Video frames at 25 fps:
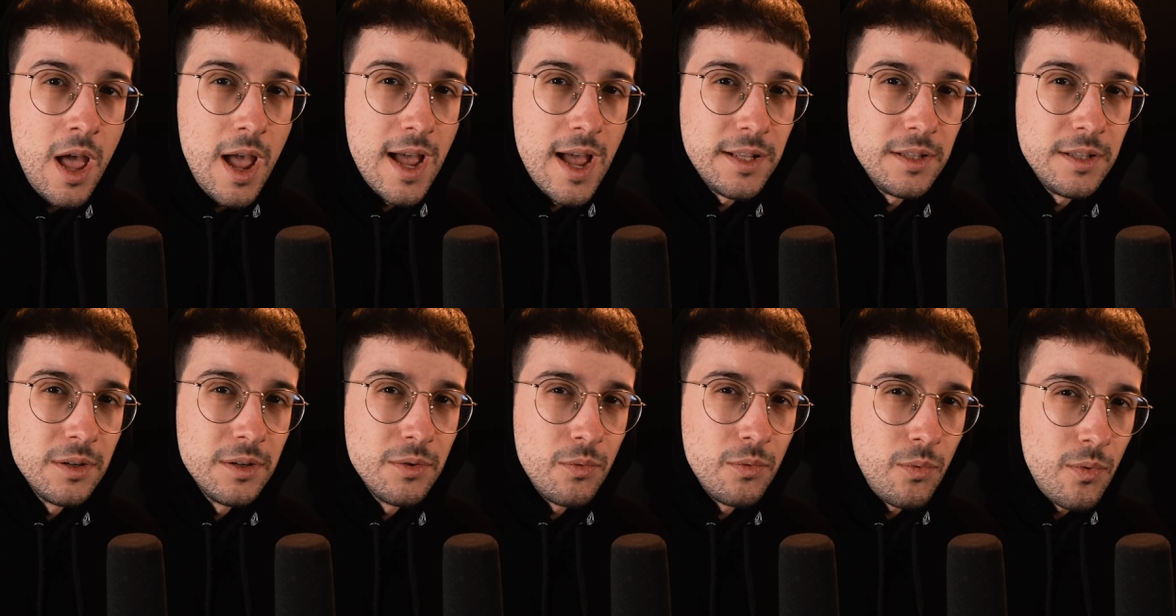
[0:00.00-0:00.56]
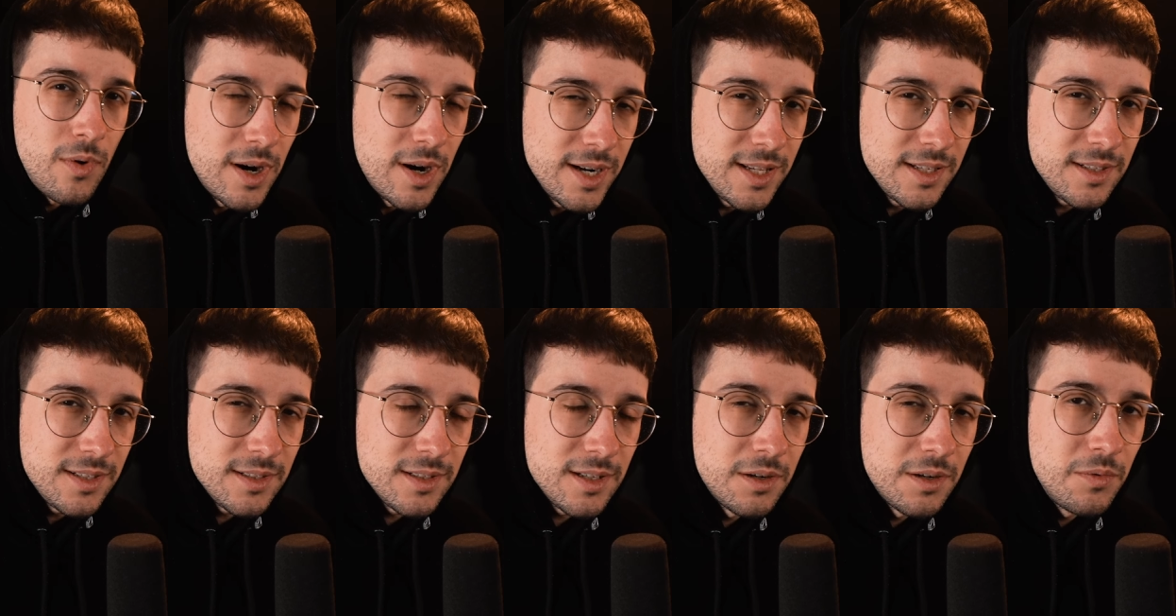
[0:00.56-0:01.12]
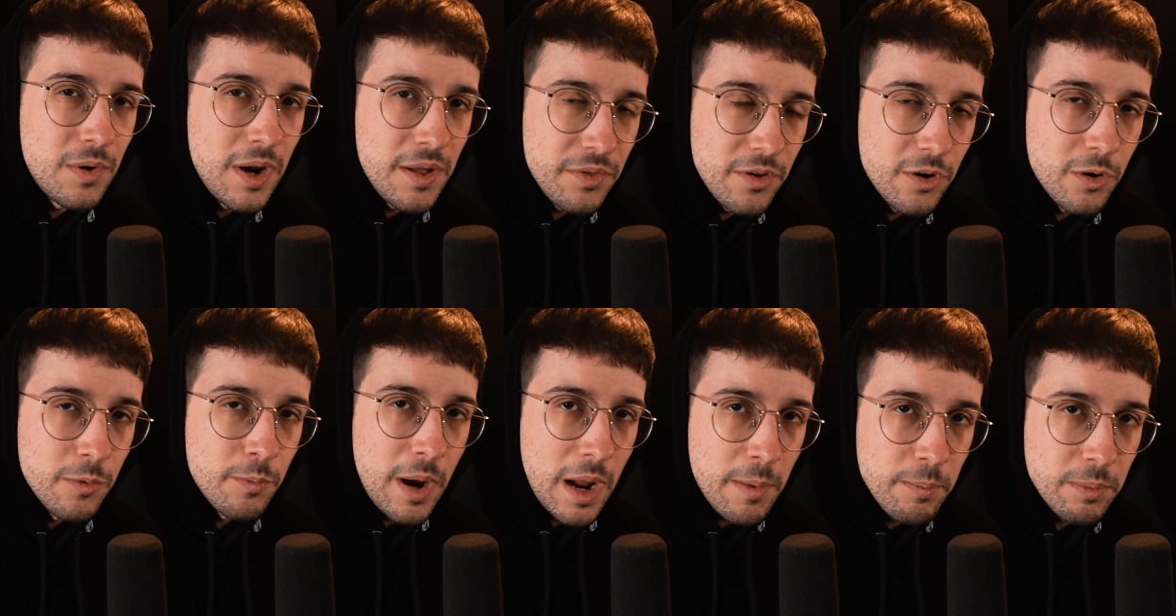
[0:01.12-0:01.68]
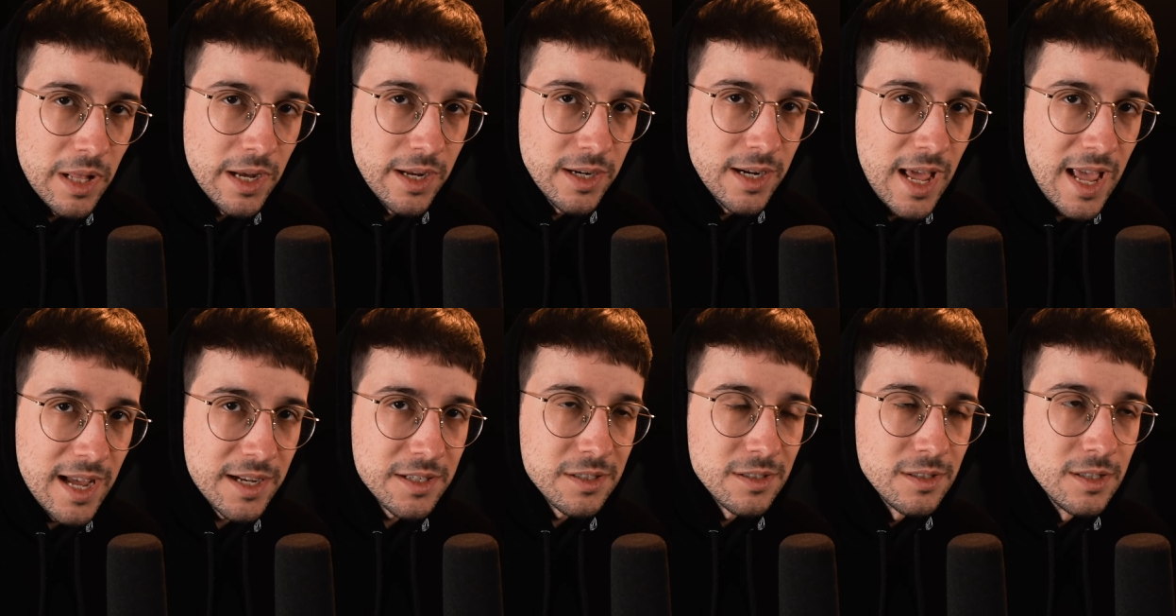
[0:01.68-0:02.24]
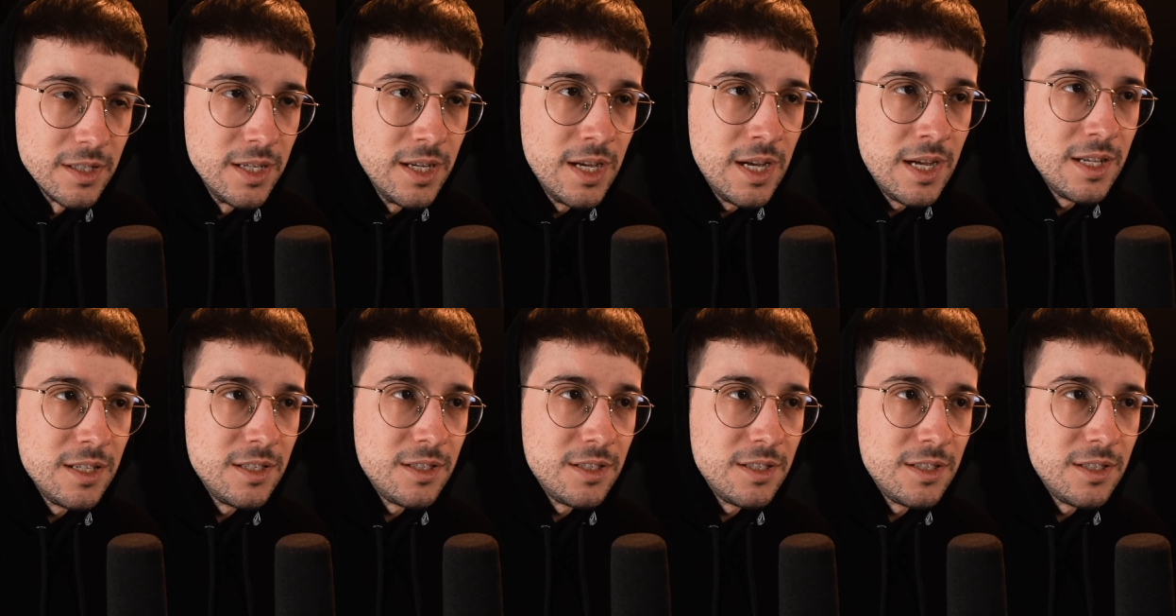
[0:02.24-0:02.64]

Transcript: and what is a render pipeline actually.